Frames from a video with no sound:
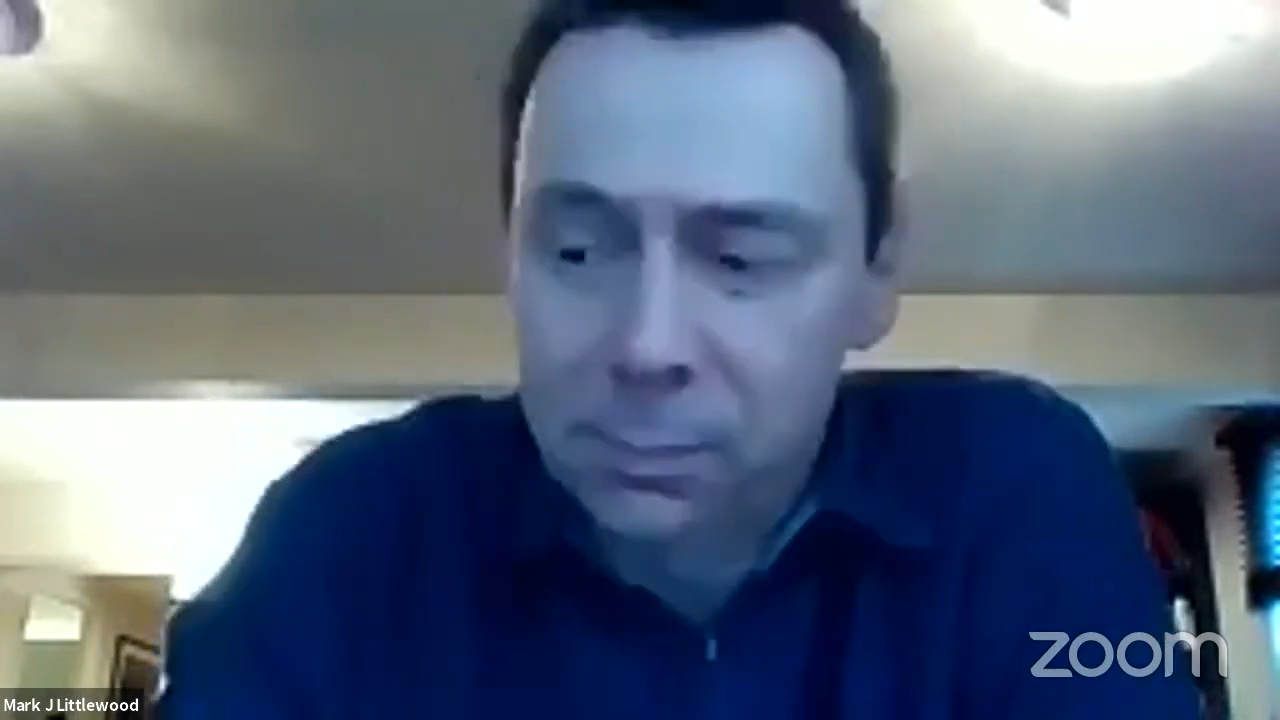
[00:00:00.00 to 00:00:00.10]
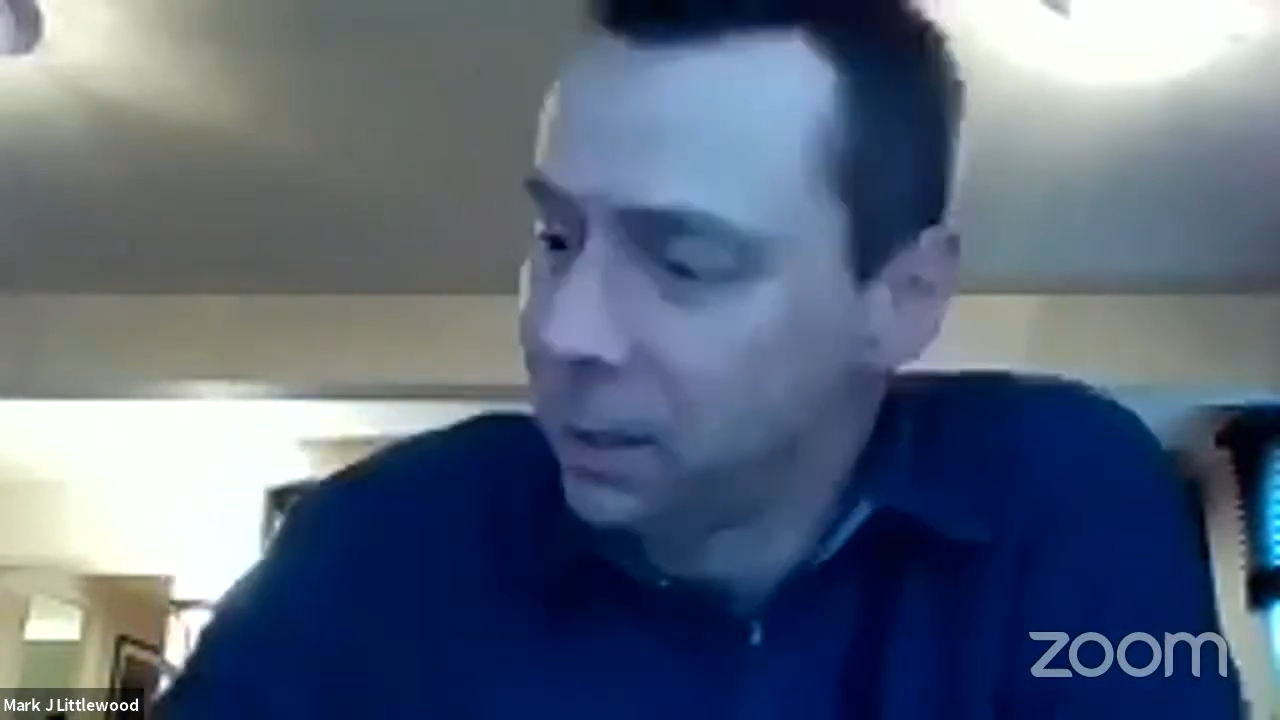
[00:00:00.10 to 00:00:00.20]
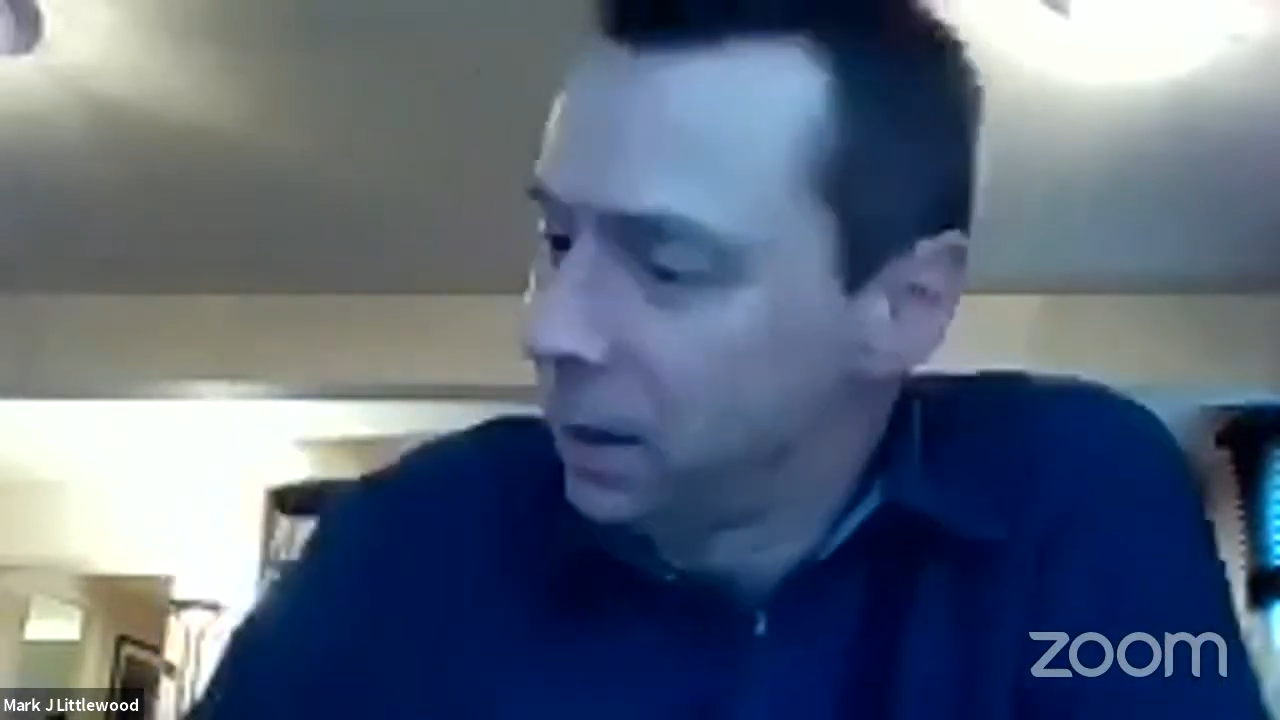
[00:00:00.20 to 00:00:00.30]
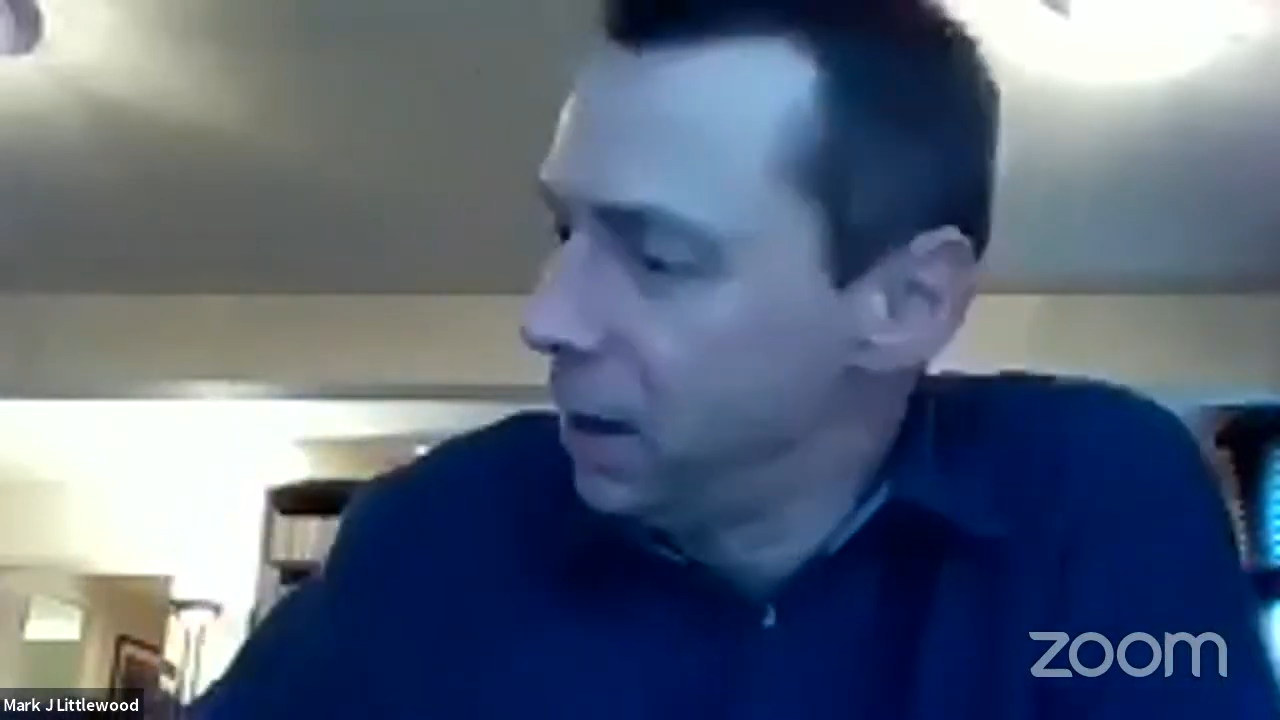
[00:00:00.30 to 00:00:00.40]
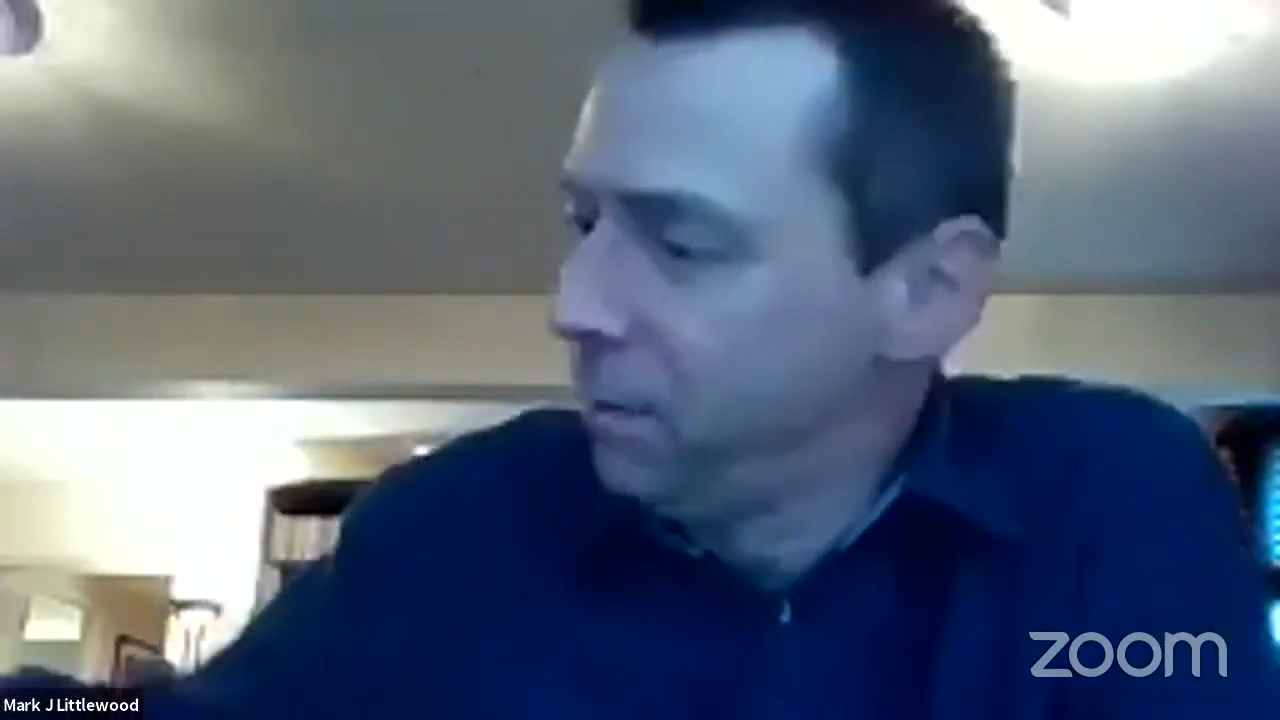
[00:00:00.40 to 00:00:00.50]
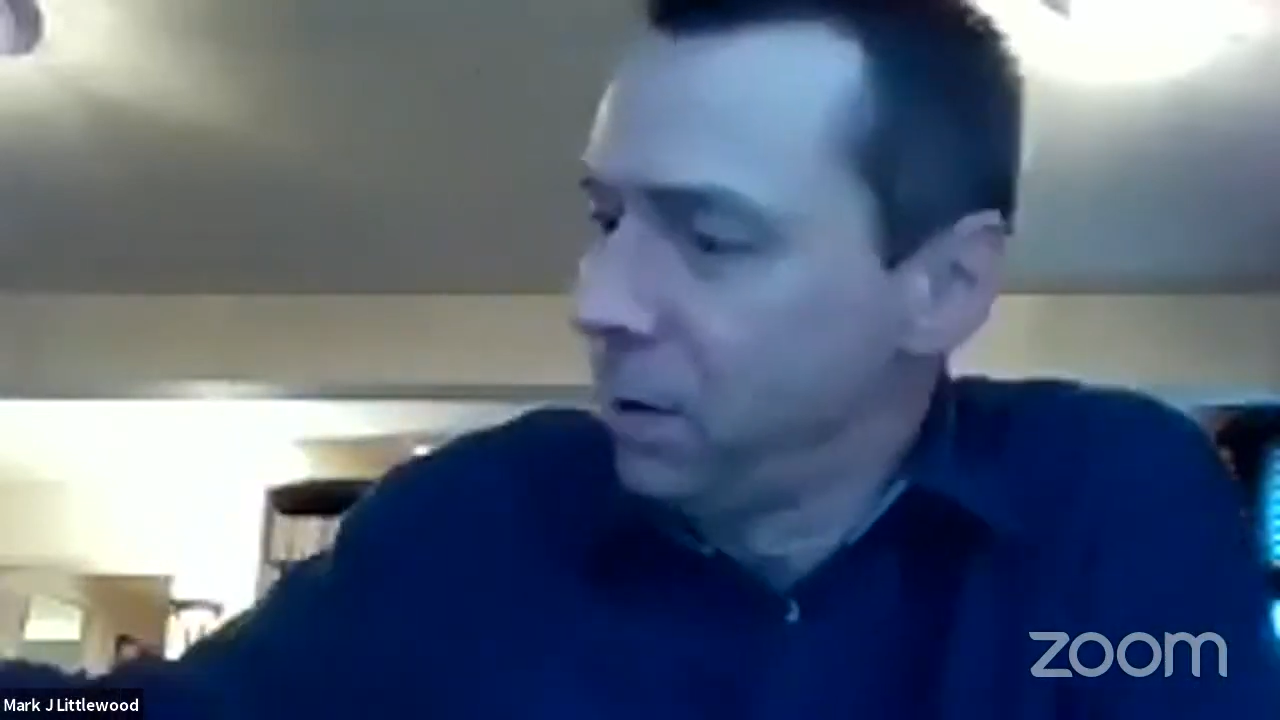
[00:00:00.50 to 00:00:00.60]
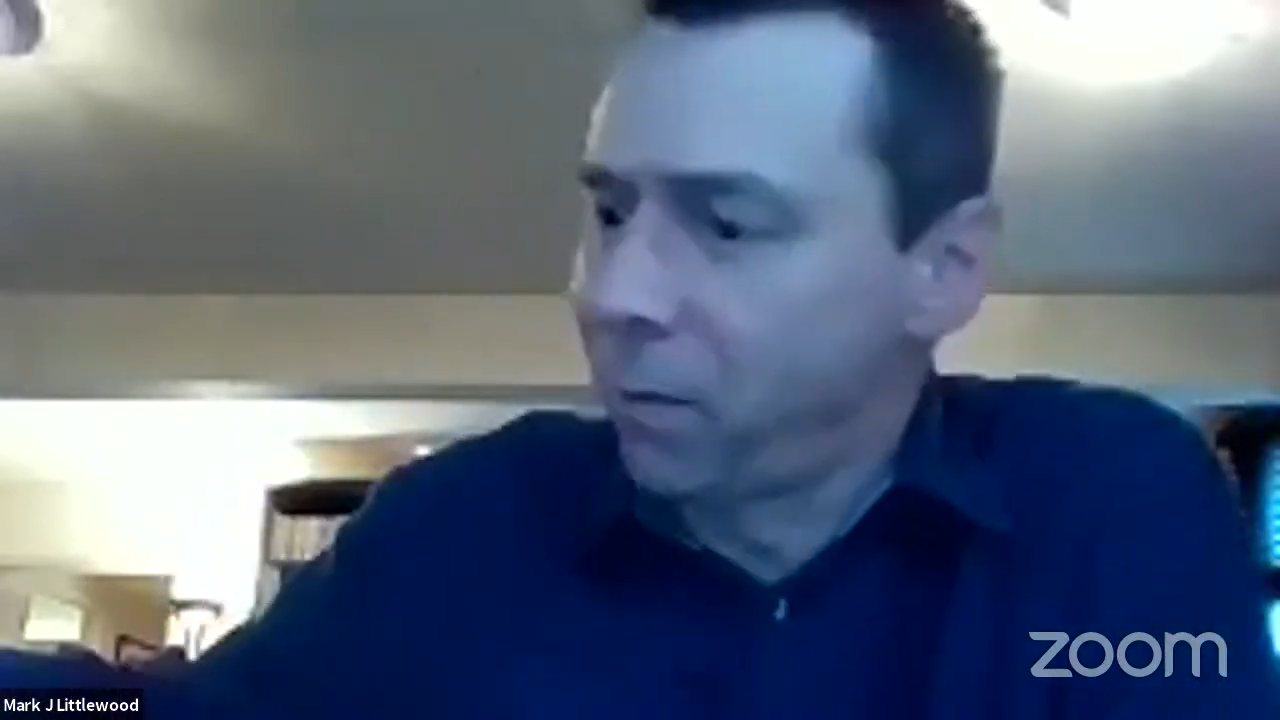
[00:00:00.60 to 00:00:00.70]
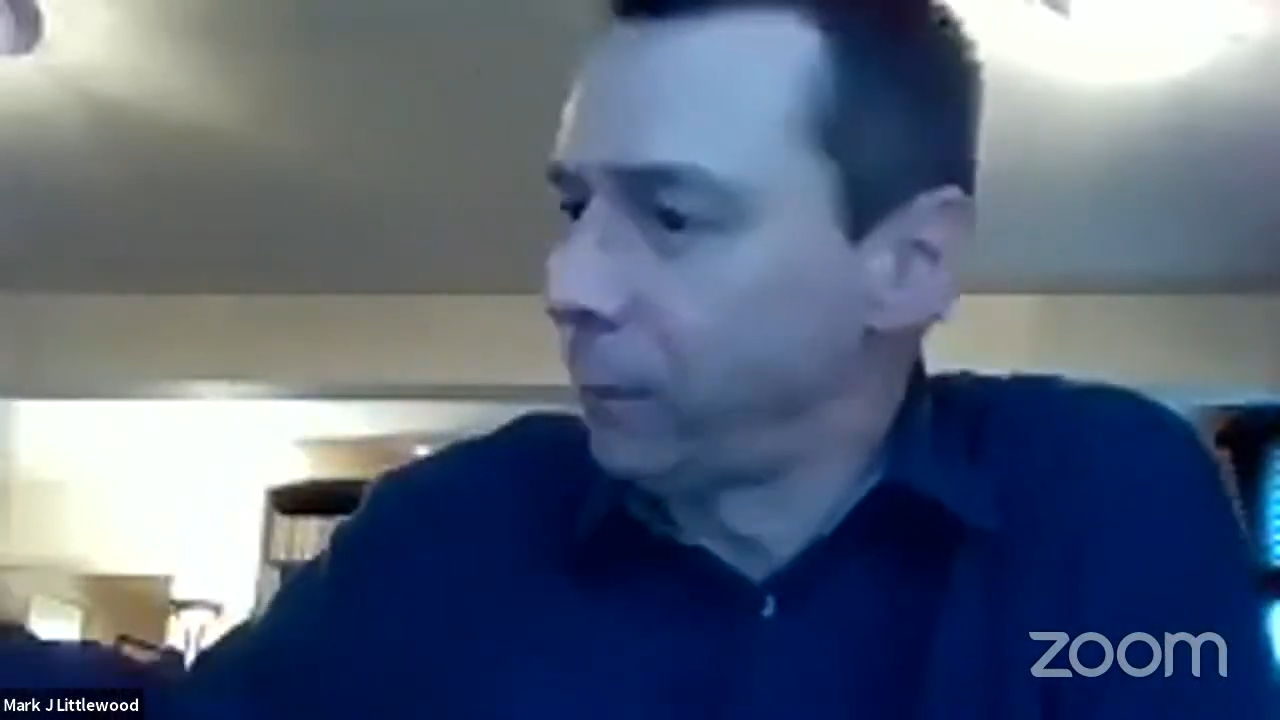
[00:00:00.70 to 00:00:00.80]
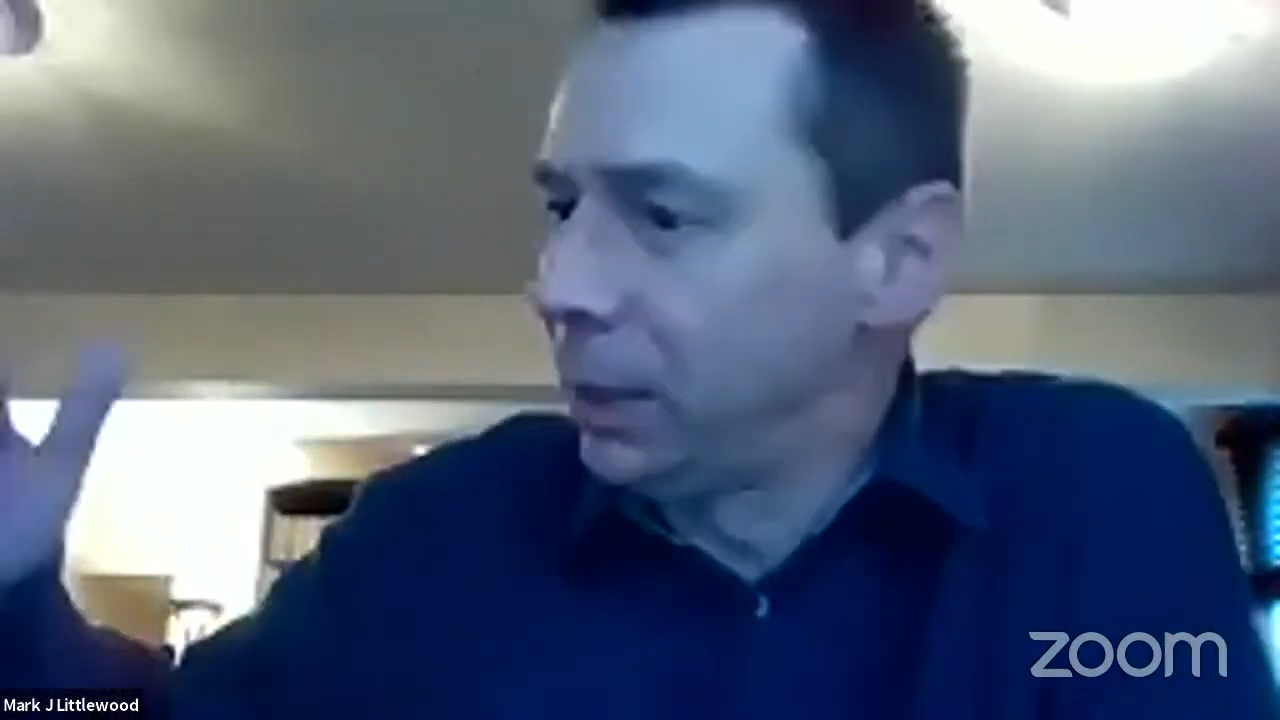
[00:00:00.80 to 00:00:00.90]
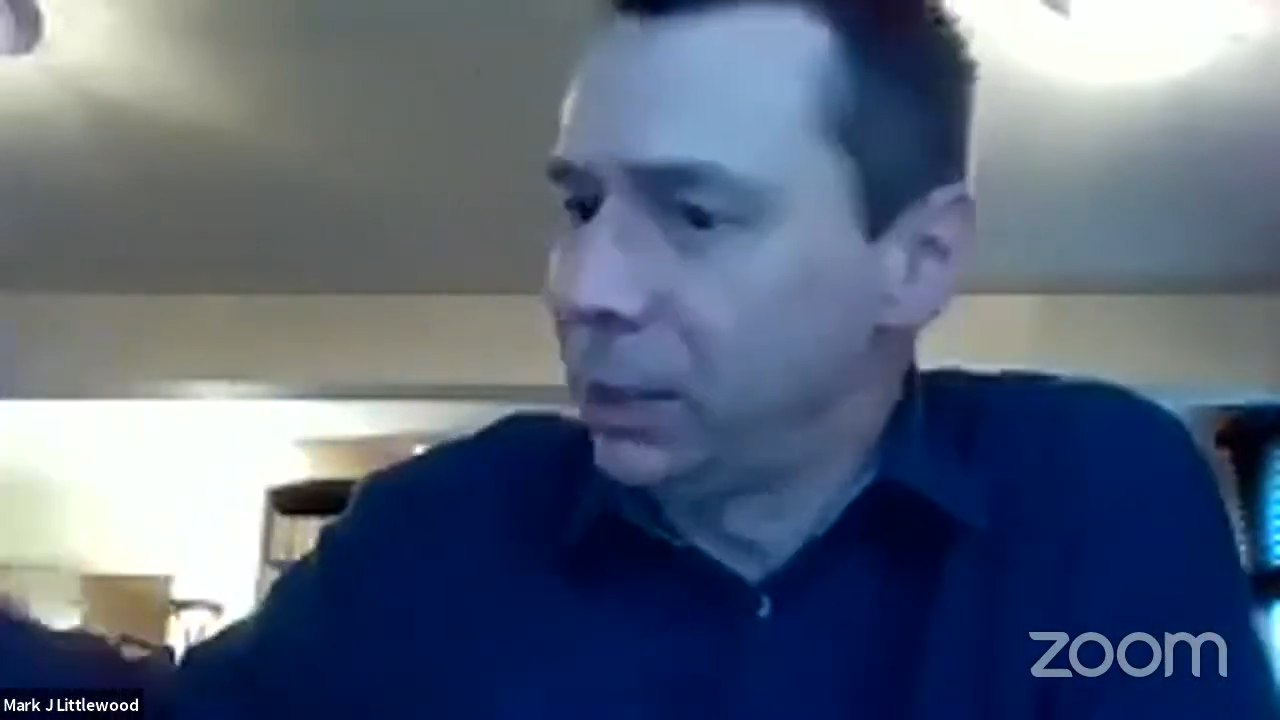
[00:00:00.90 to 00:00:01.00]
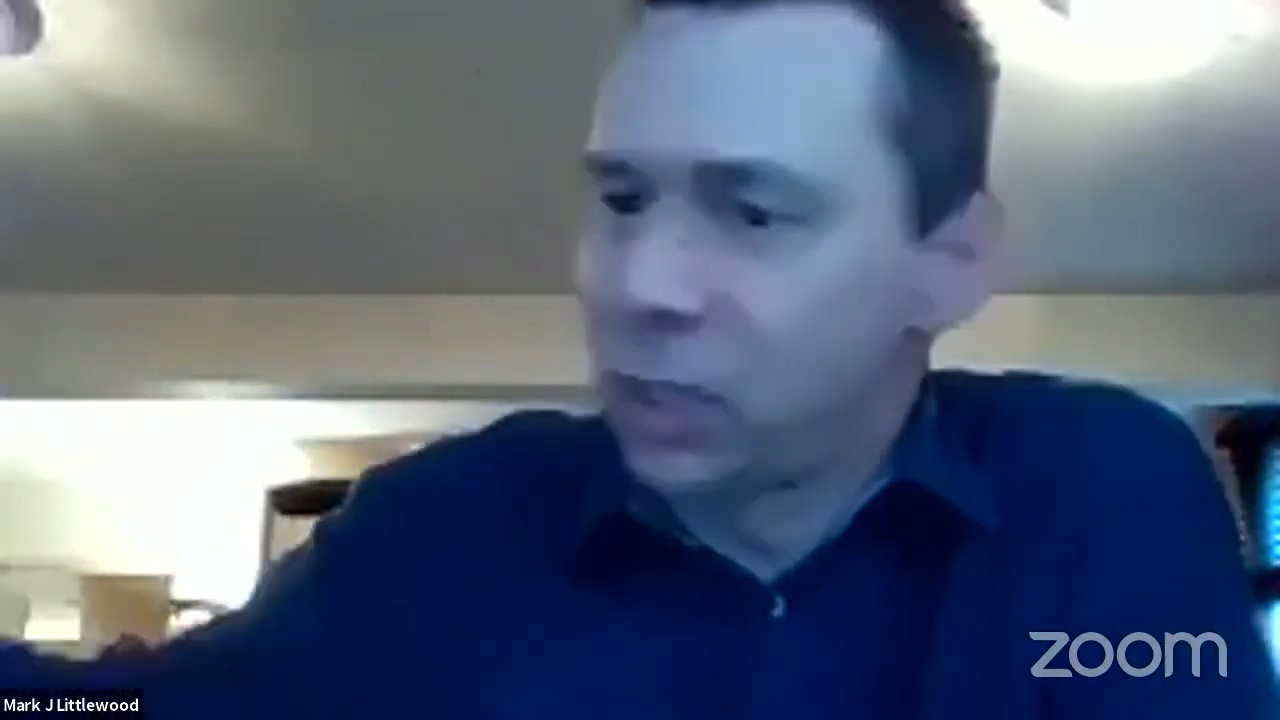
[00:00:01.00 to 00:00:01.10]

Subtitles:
even though everything's